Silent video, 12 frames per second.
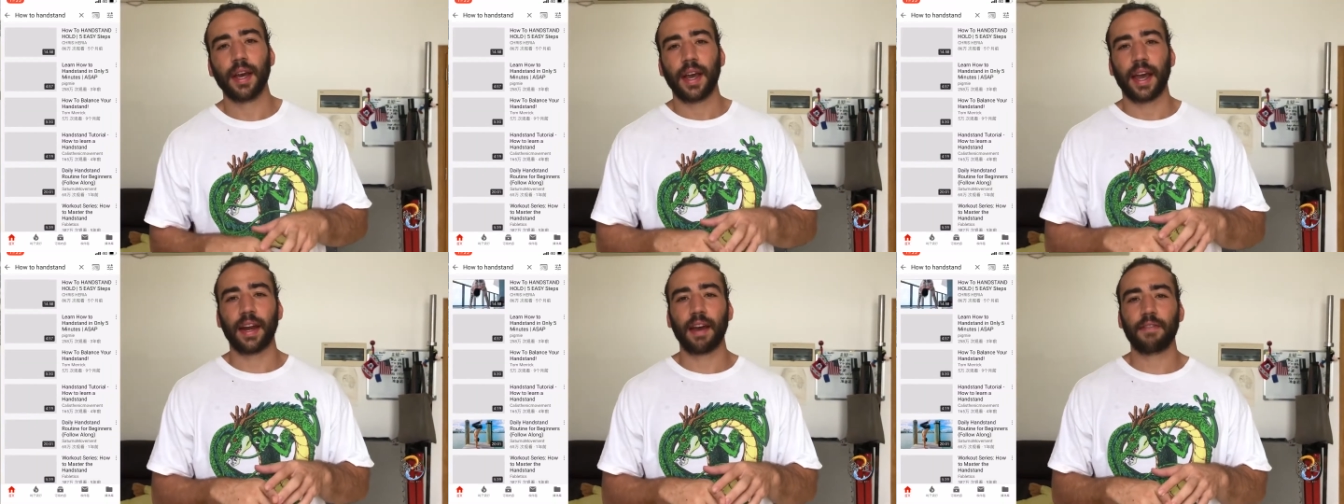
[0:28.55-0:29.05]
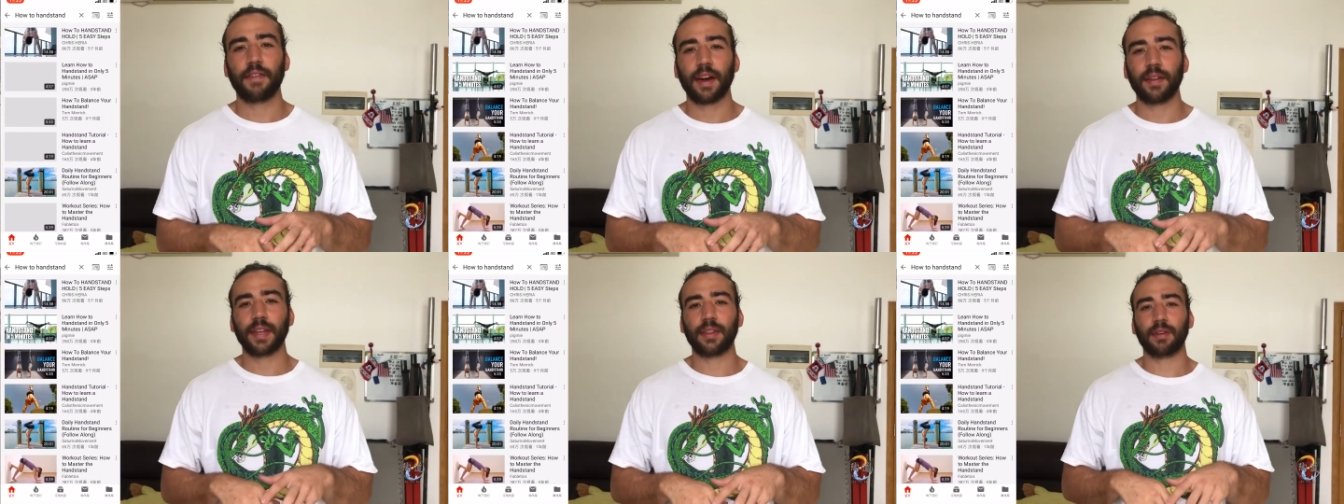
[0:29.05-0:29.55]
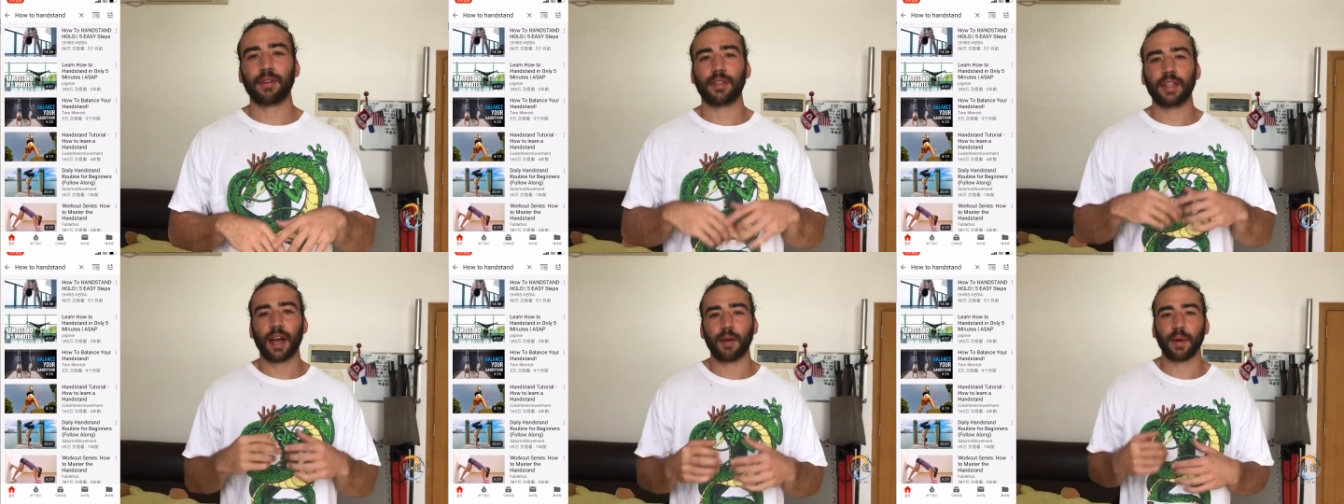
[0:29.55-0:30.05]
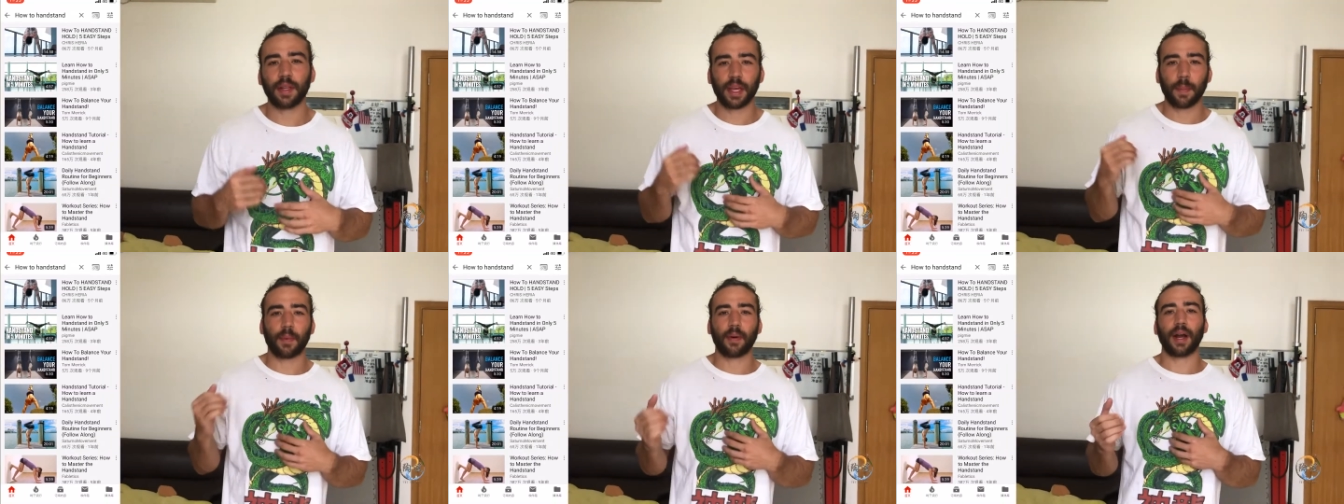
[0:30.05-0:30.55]
And I found that there's not really a
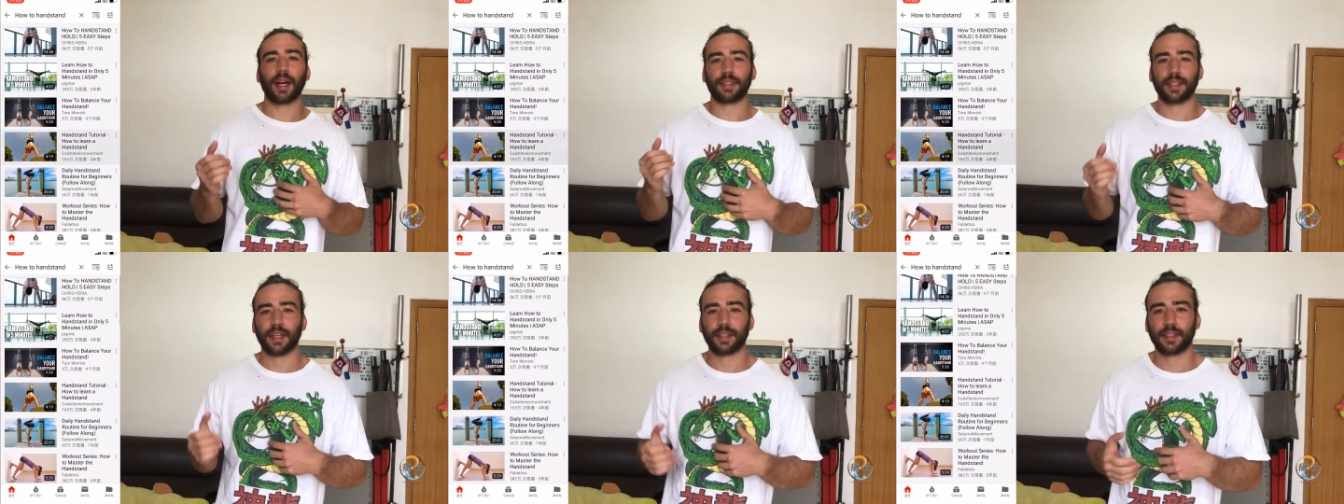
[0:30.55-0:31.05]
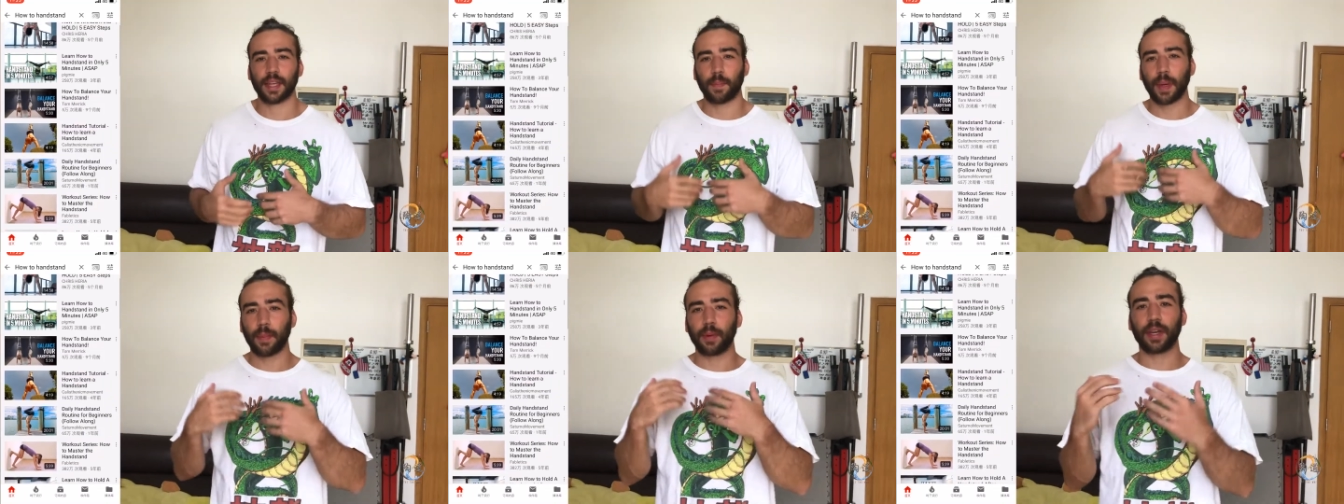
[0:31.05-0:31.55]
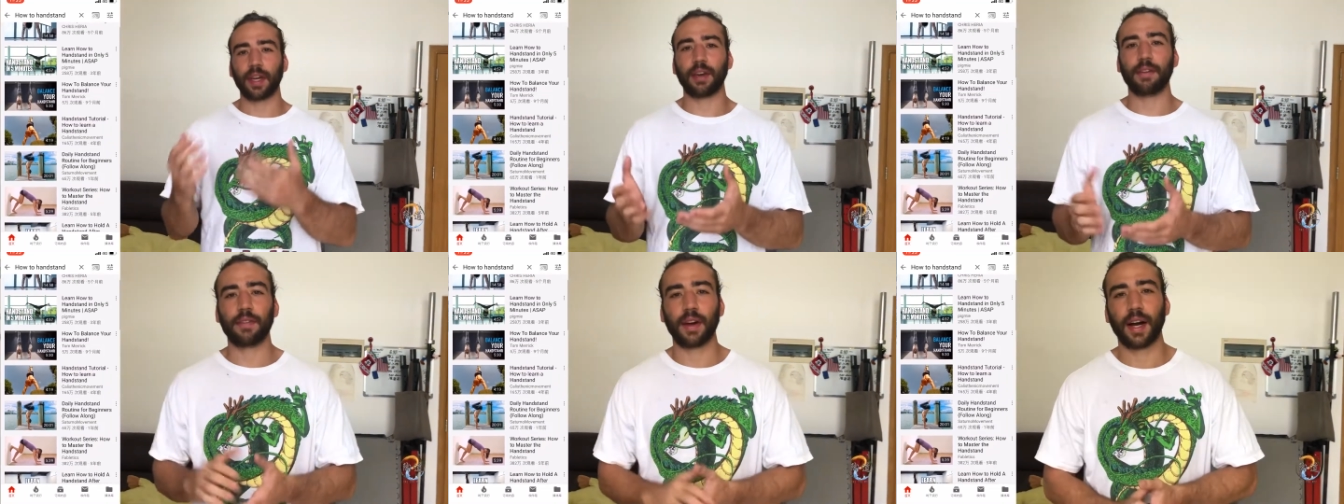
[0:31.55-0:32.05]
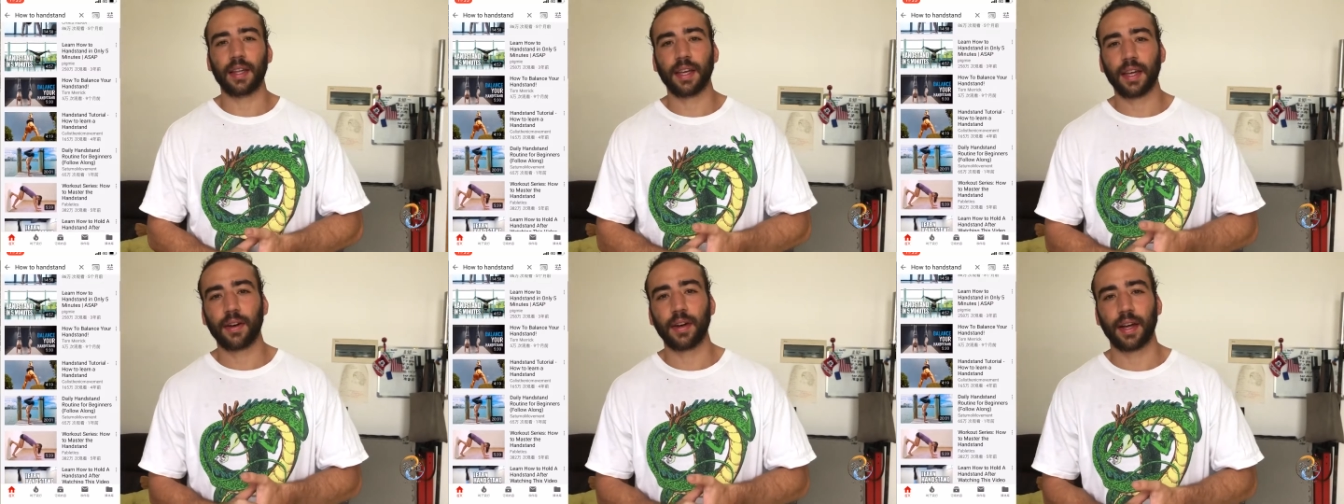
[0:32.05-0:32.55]
process that people give on the
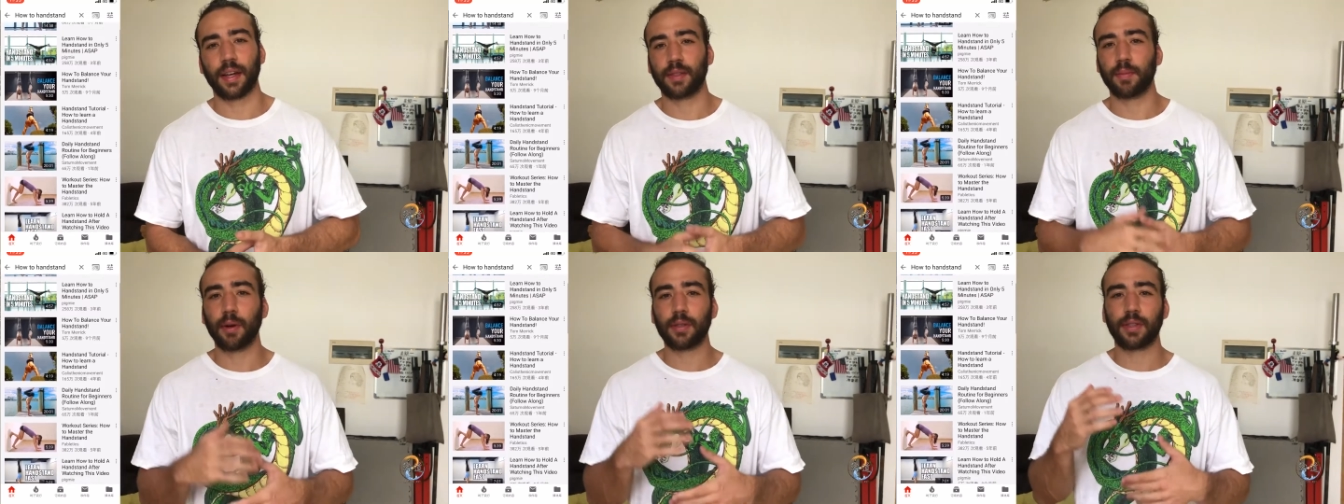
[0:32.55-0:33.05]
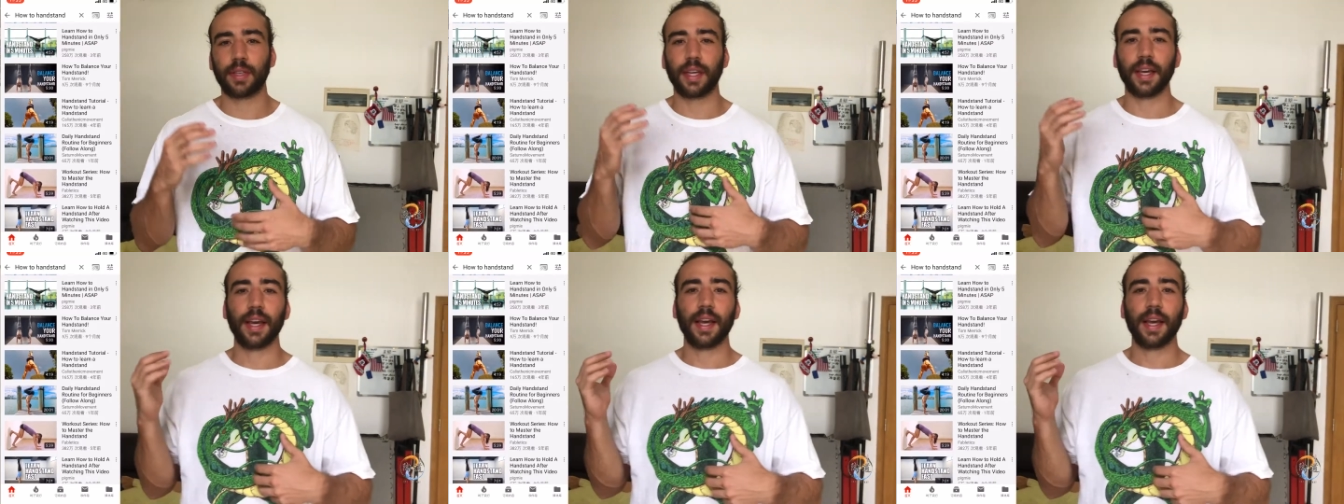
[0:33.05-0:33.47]
internet. It's mostly